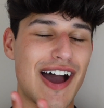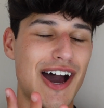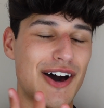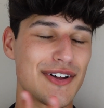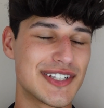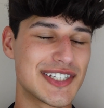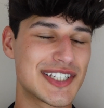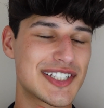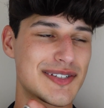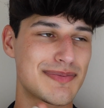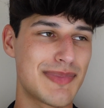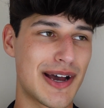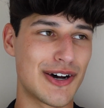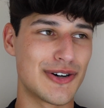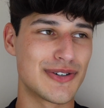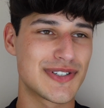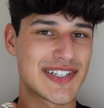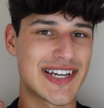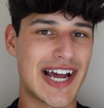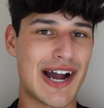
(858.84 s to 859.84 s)
how this
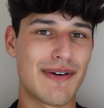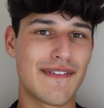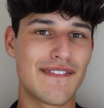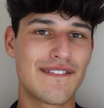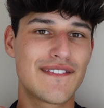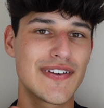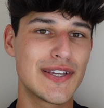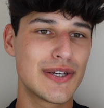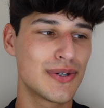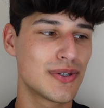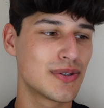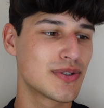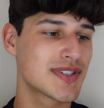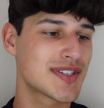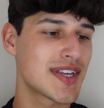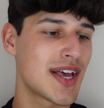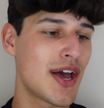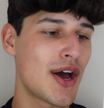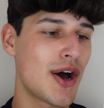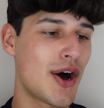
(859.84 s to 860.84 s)
smells and how it
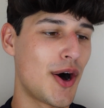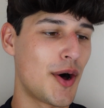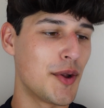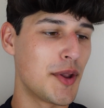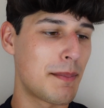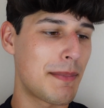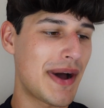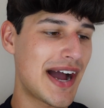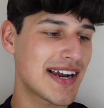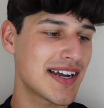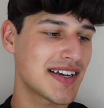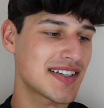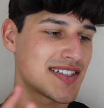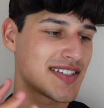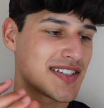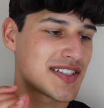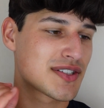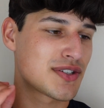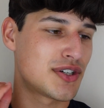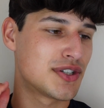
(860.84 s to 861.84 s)
feels. On the back it
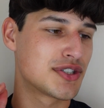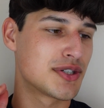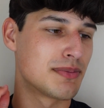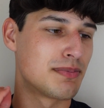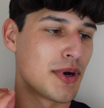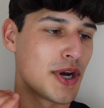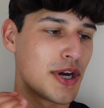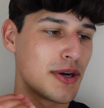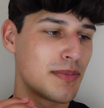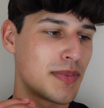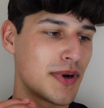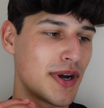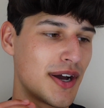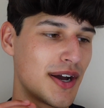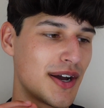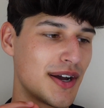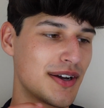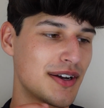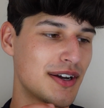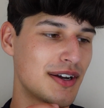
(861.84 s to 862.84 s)
says it's got
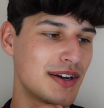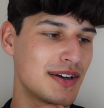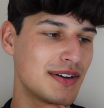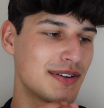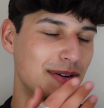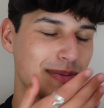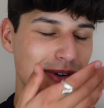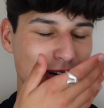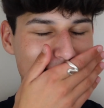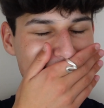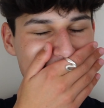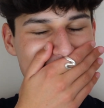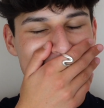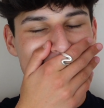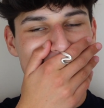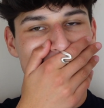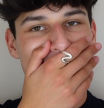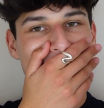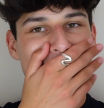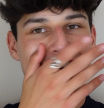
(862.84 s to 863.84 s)
jojoba. Oh my god, I
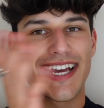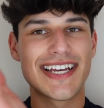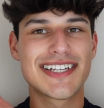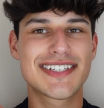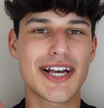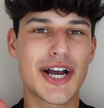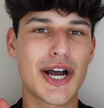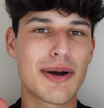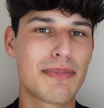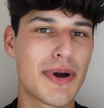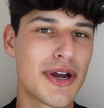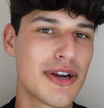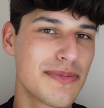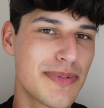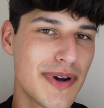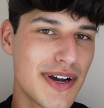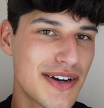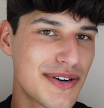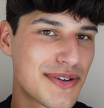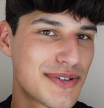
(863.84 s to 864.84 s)
can't. Is it
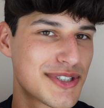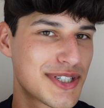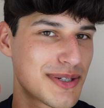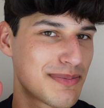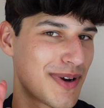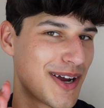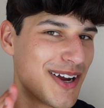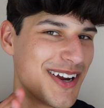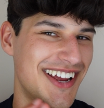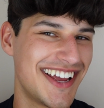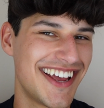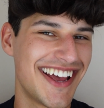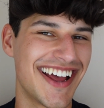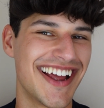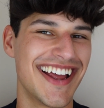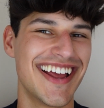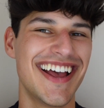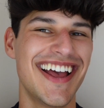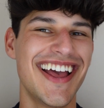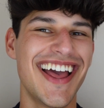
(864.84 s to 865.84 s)
jojoba or jojoba?
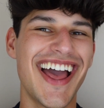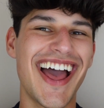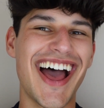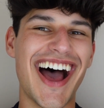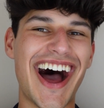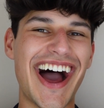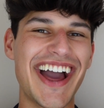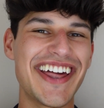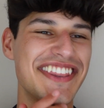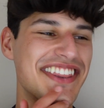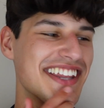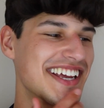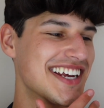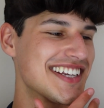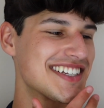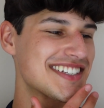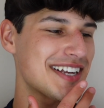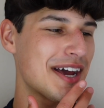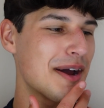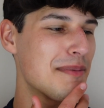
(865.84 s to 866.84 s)
I think
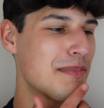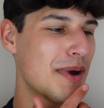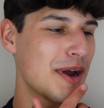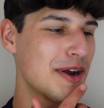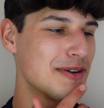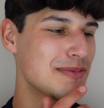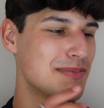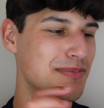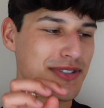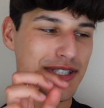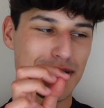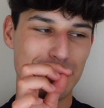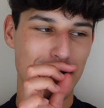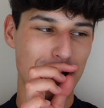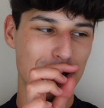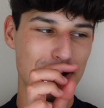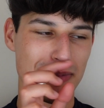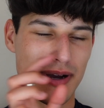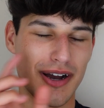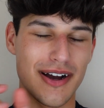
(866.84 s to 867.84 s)
it's
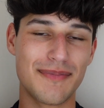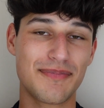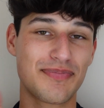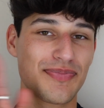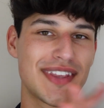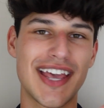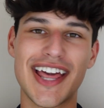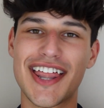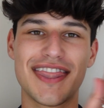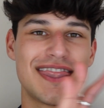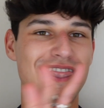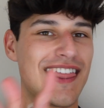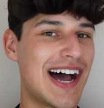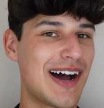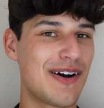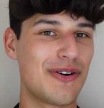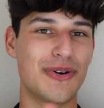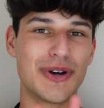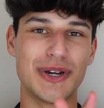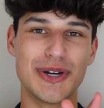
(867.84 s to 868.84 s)
jojoba.
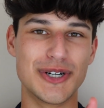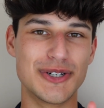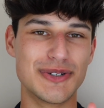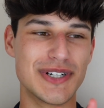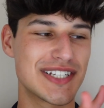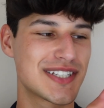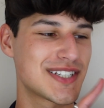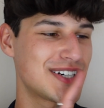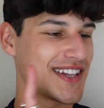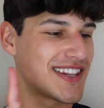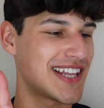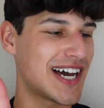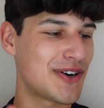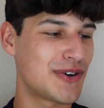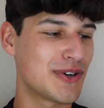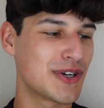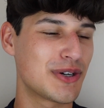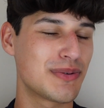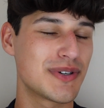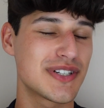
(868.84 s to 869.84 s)
That oil, it's got that
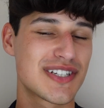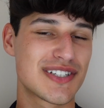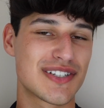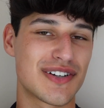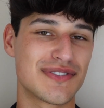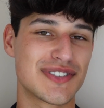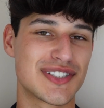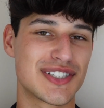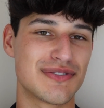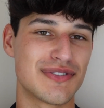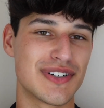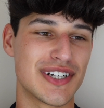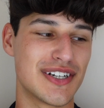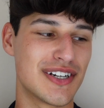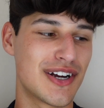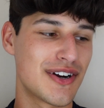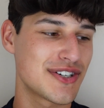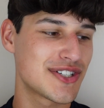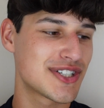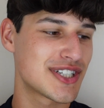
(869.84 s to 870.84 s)
oil which is obviously really
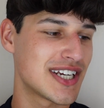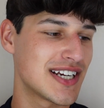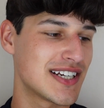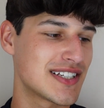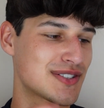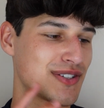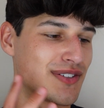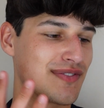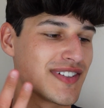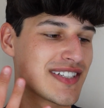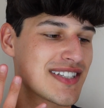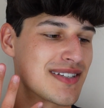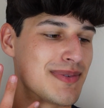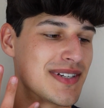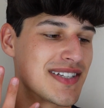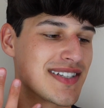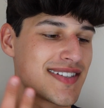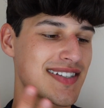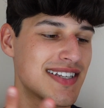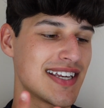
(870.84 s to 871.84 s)
nourishing. It's got
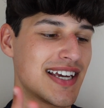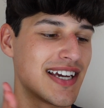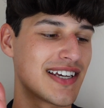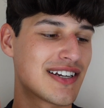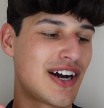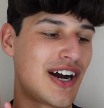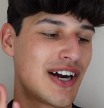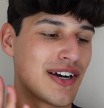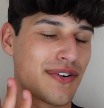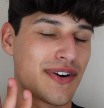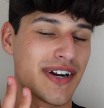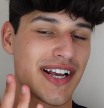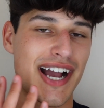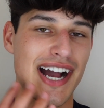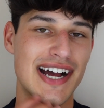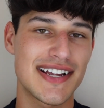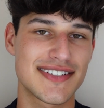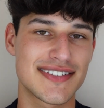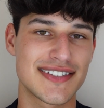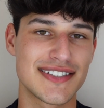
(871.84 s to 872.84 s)
vitamin C and hyaluronic
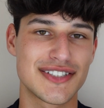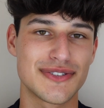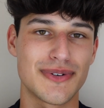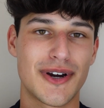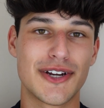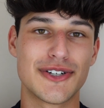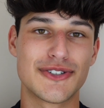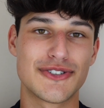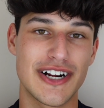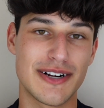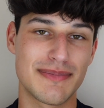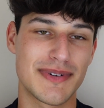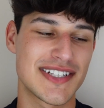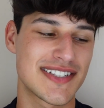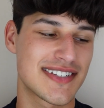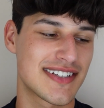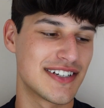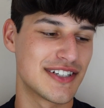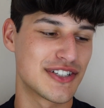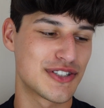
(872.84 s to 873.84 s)
acid to hydrate my
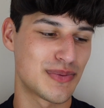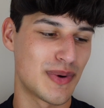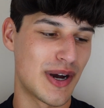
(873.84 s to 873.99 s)
skin as